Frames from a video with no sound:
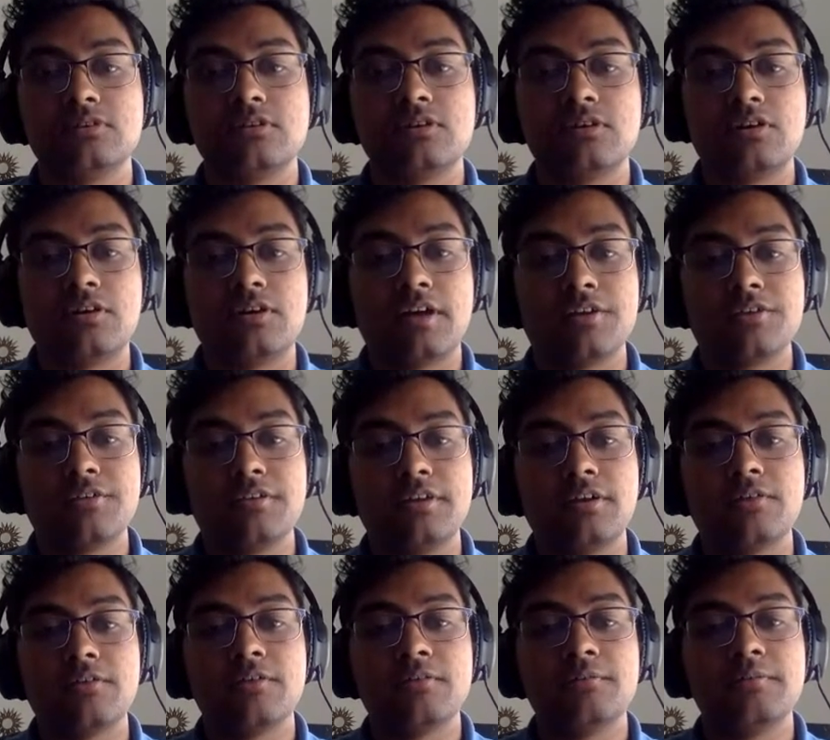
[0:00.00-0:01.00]
Or actually,
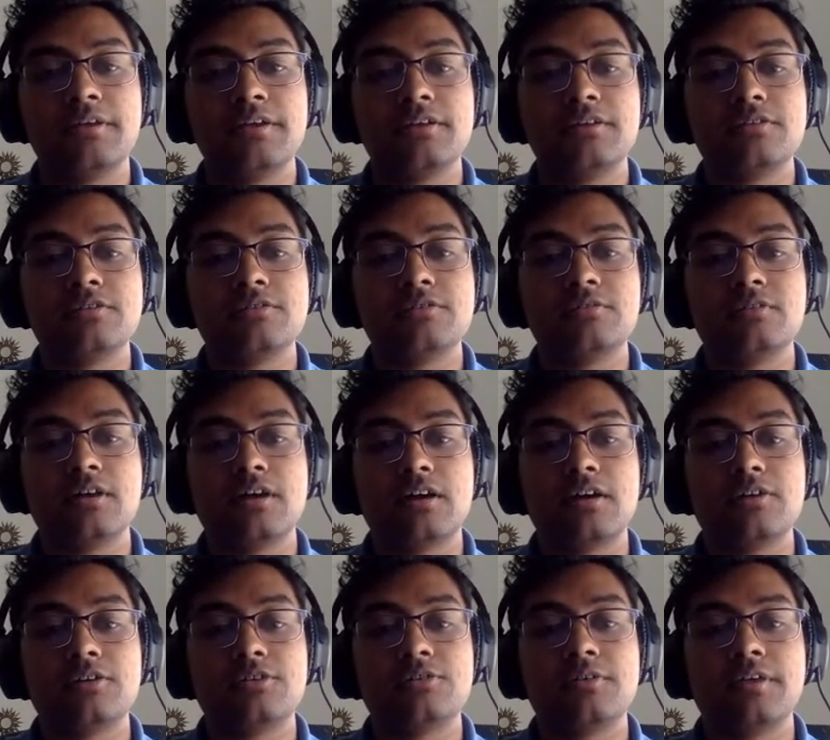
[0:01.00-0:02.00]
no, we can just do
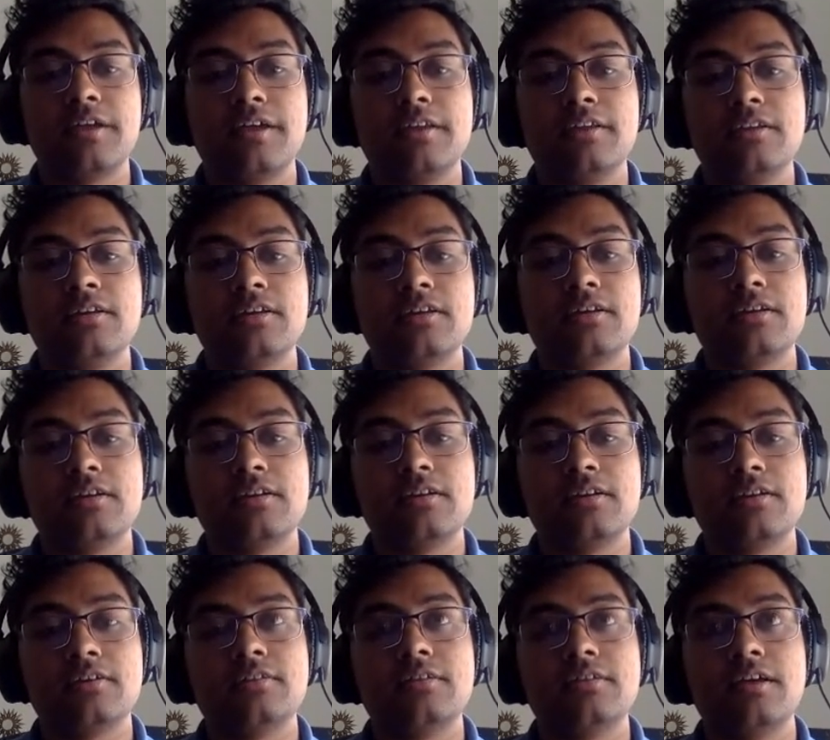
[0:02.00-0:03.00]
train
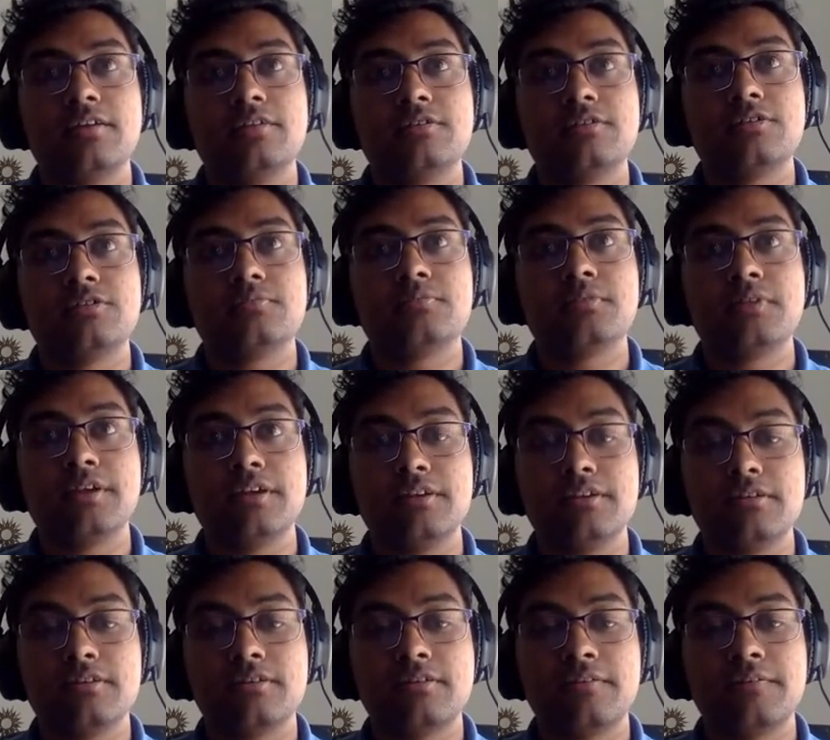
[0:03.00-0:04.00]
test
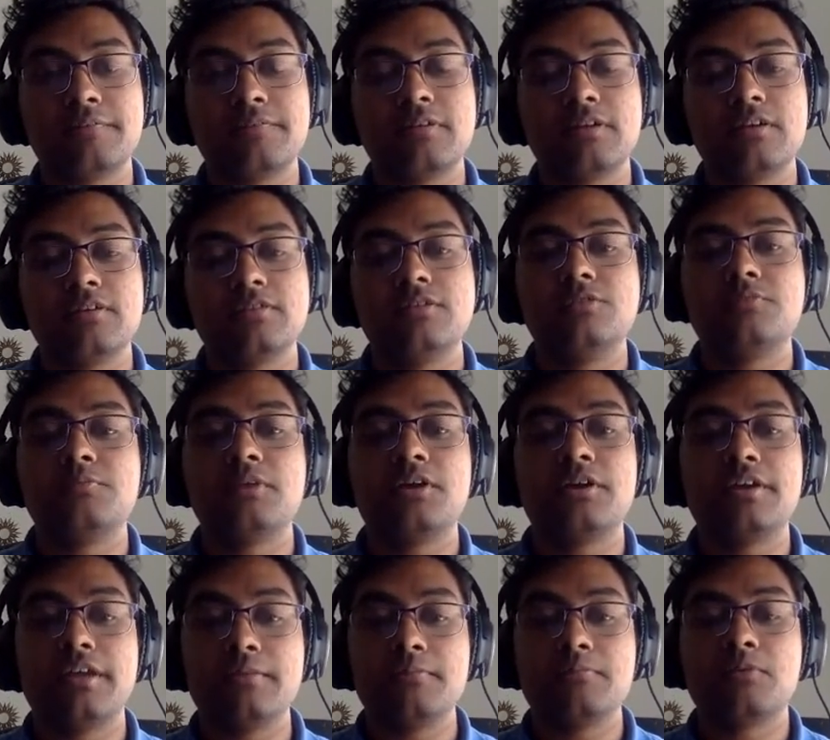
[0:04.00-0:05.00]
split since we
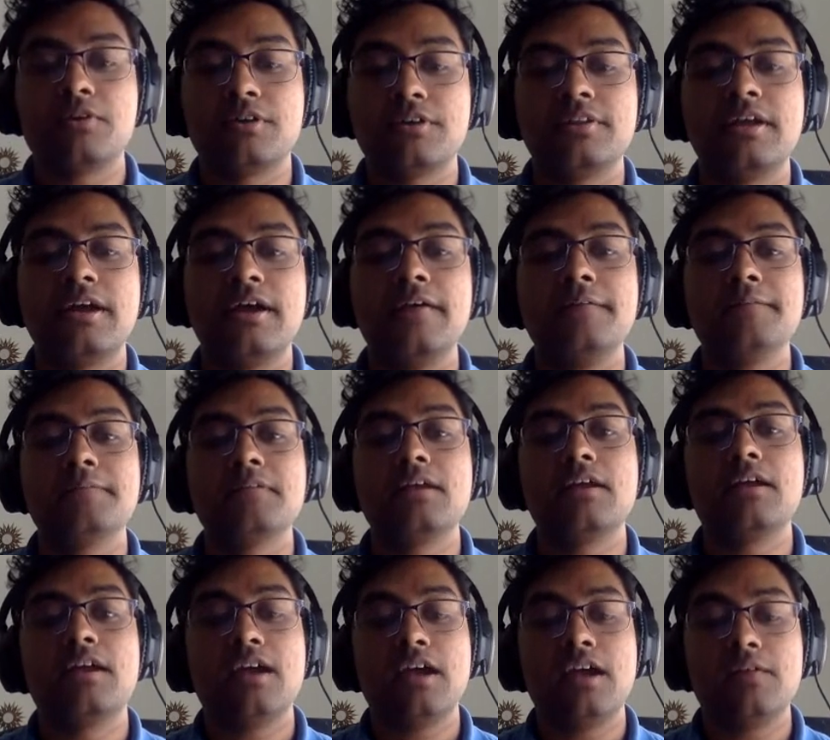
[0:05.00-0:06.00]
already imported that.
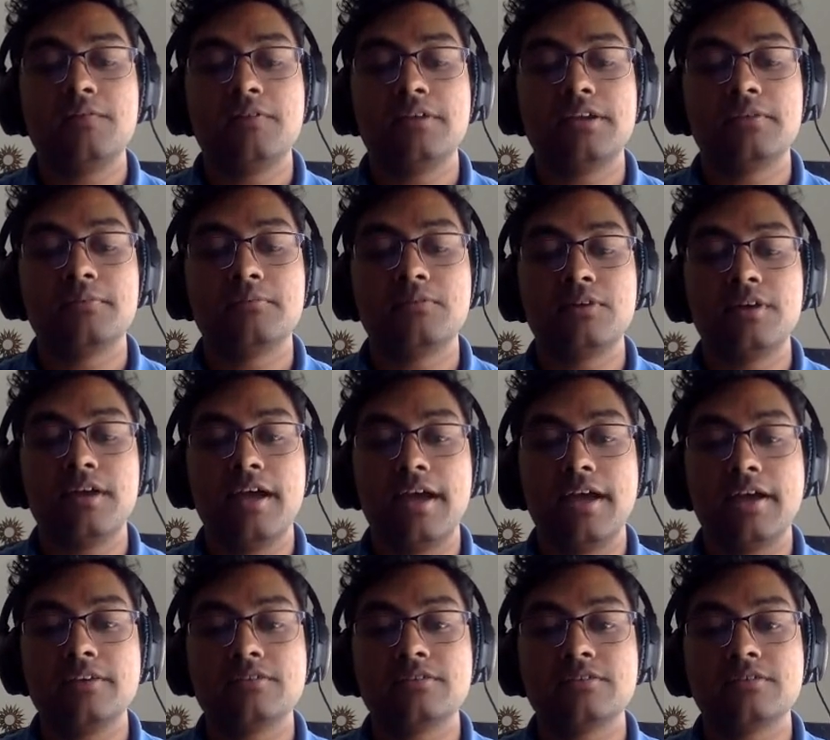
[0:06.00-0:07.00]
And we can put
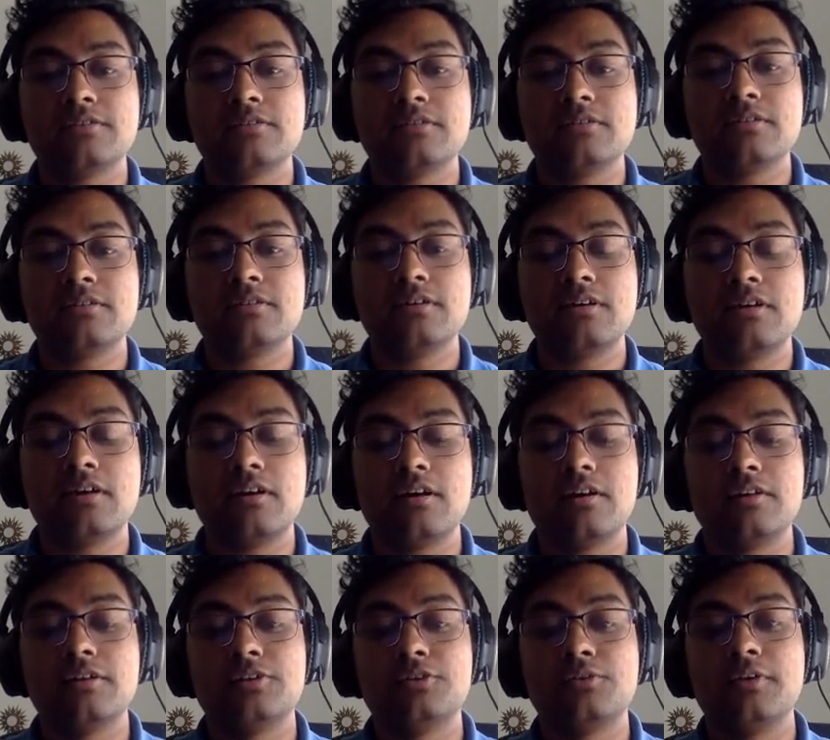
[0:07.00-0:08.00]
x,
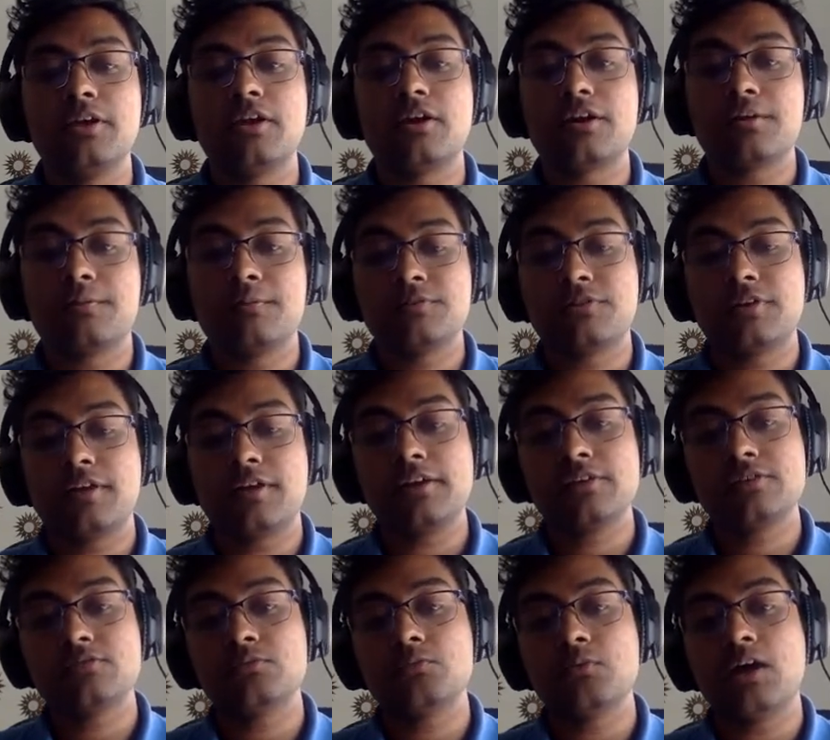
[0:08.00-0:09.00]
the 3 arguments are
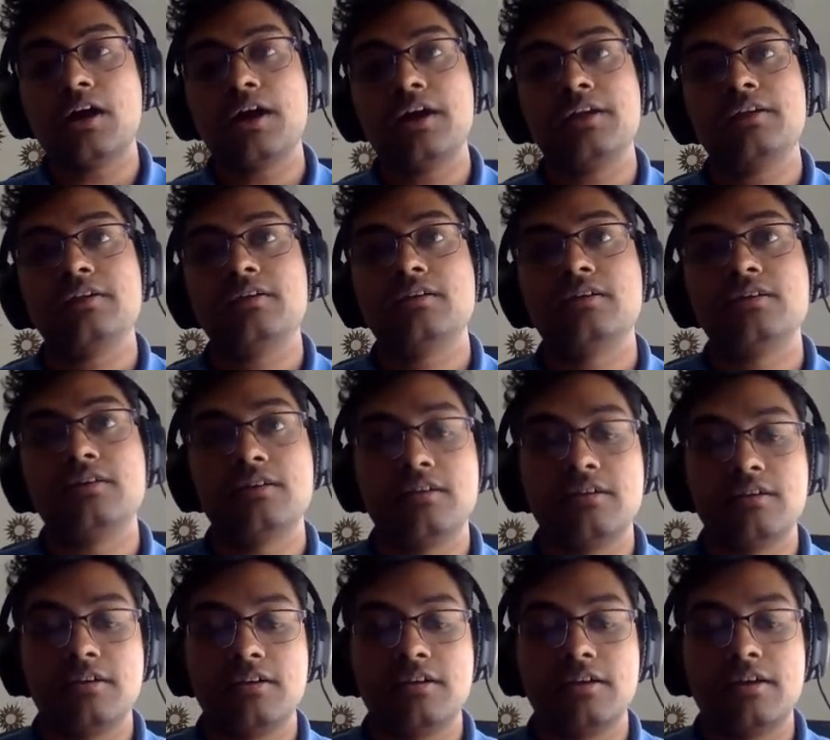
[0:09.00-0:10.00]
x, y,
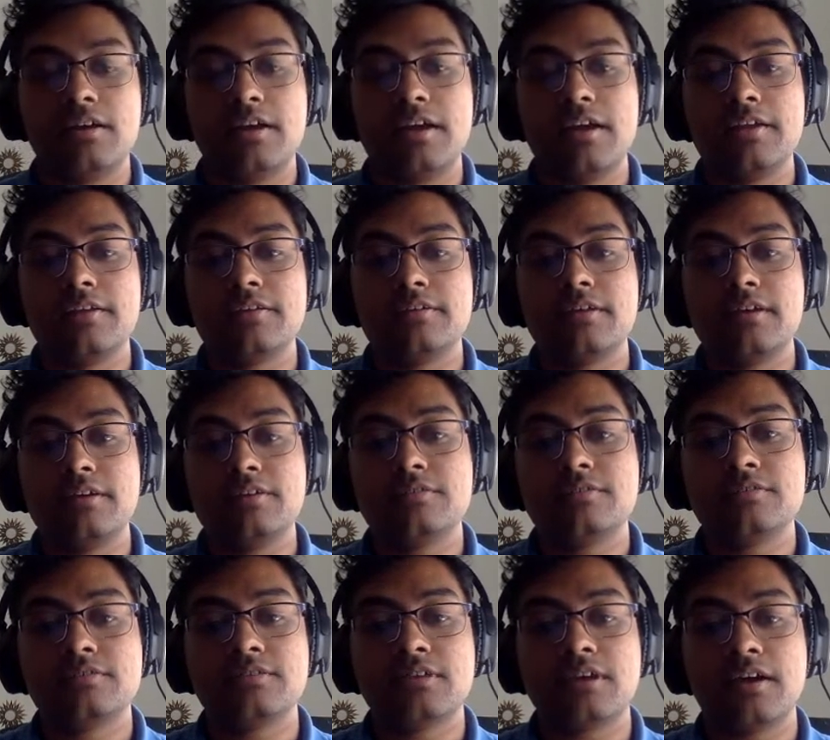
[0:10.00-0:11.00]
and test
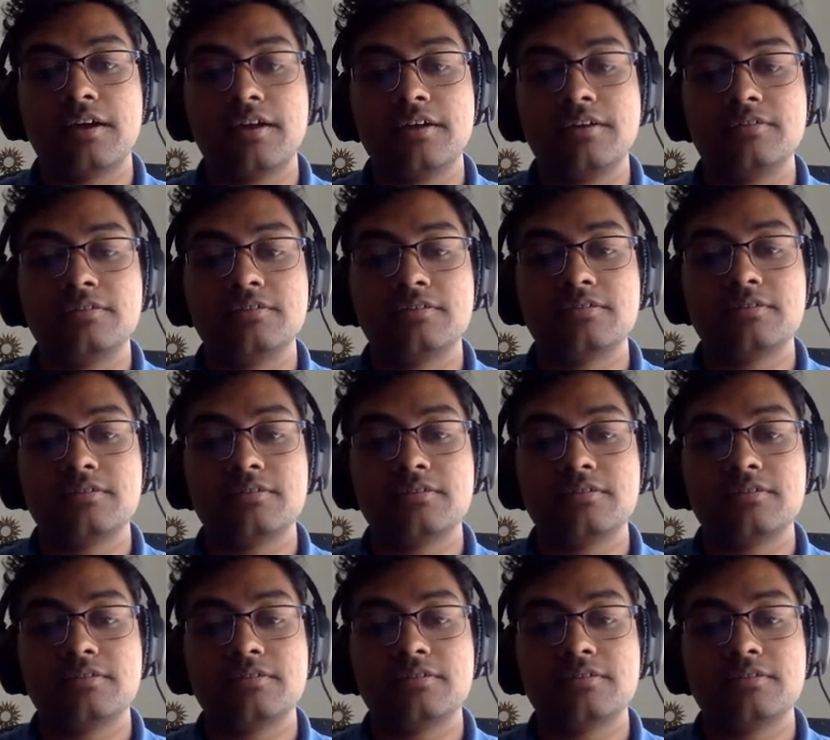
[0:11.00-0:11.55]
size,